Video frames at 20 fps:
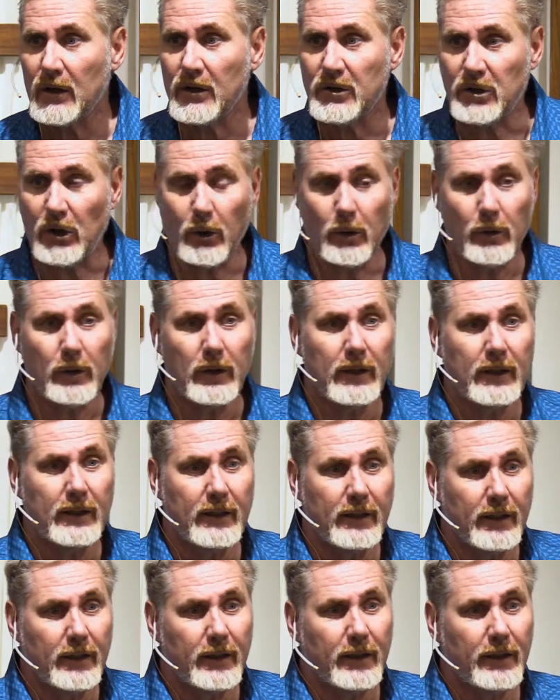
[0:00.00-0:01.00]
So
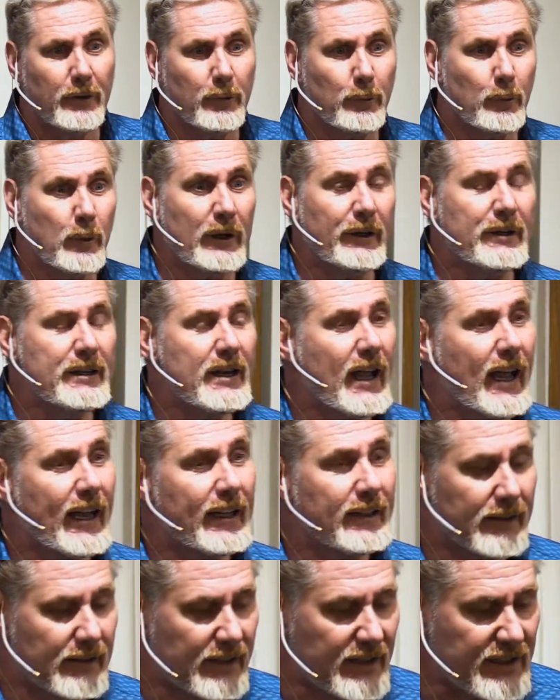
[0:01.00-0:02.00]
we're
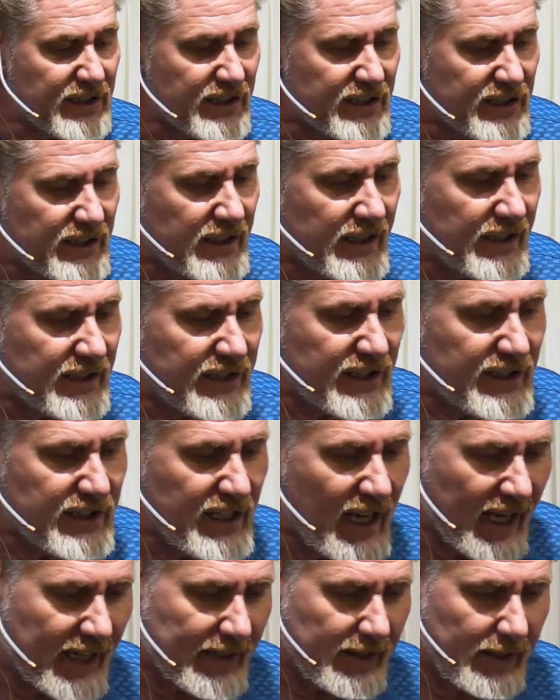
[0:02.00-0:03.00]
not, this is, this is
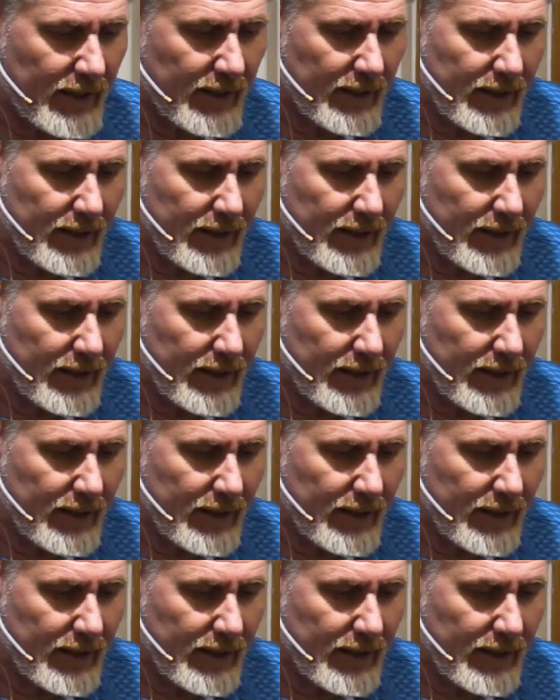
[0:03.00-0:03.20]
not,